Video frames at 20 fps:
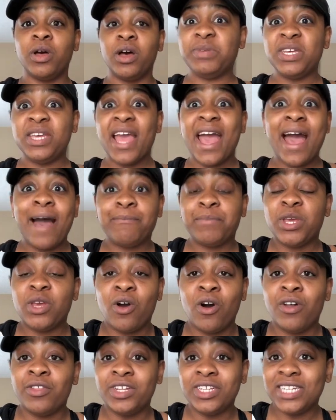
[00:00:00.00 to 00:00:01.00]
be happy
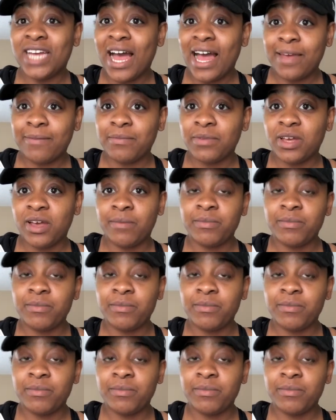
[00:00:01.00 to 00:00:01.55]
all the time.